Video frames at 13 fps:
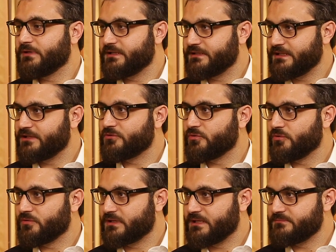their
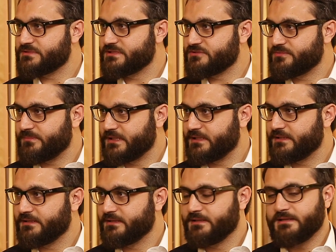role comes into play.
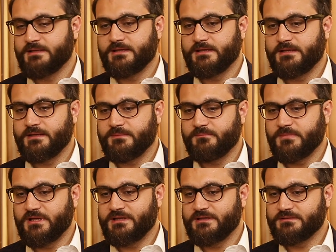
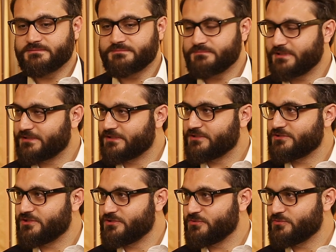And it
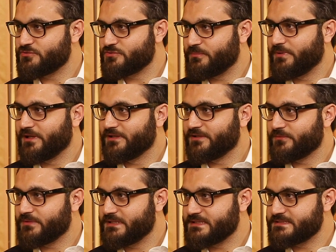continues to
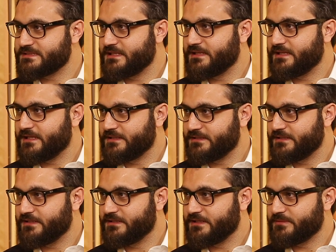partner with us in
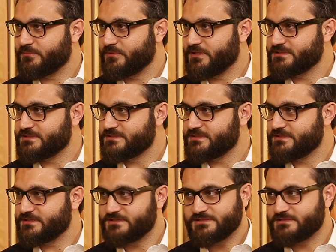that process.
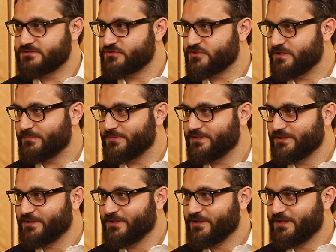And this trip
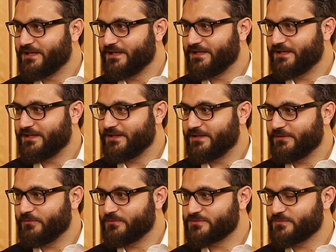
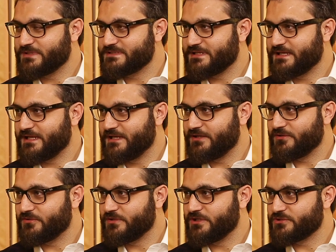was once again
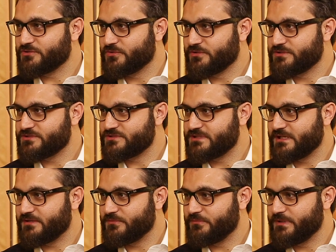a reassurance
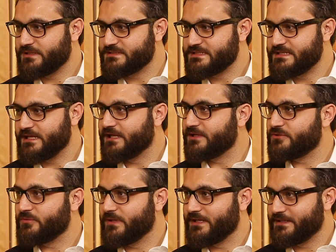that we see eye
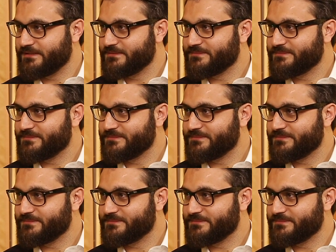to eye.